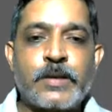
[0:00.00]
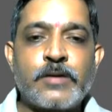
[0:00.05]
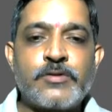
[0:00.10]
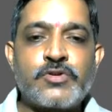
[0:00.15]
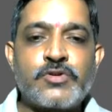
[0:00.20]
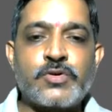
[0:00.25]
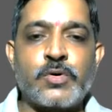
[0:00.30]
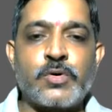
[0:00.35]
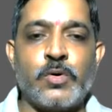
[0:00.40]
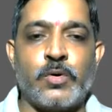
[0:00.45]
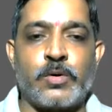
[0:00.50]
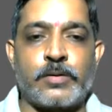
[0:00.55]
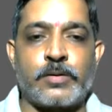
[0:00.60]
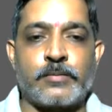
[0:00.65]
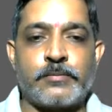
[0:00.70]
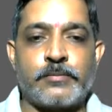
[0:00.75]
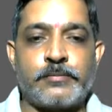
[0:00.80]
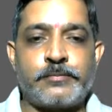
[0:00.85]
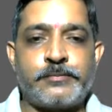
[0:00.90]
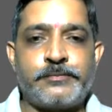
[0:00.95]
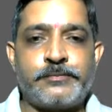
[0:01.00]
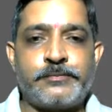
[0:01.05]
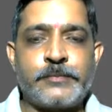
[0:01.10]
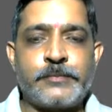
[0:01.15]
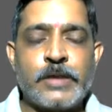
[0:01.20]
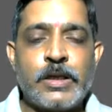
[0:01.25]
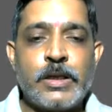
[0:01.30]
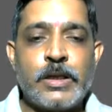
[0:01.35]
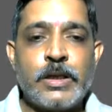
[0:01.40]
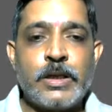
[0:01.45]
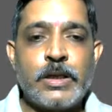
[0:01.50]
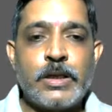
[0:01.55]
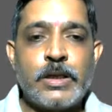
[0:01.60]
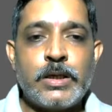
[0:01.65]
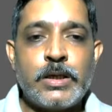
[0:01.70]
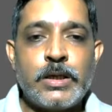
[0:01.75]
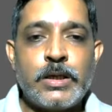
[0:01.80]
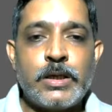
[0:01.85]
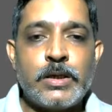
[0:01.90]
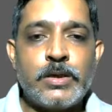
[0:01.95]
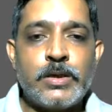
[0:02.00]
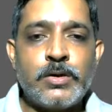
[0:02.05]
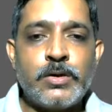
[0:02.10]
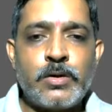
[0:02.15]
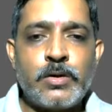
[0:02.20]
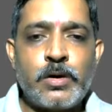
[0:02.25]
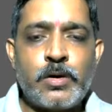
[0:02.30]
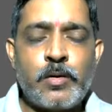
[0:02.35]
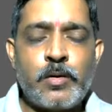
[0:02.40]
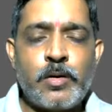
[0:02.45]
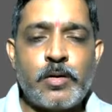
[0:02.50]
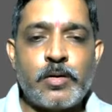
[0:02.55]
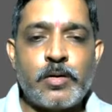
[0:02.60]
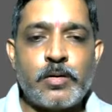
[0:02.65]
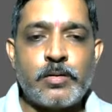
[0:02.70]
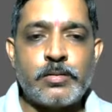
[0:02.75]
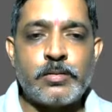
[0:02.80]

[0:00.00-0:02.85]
SCORE. Now,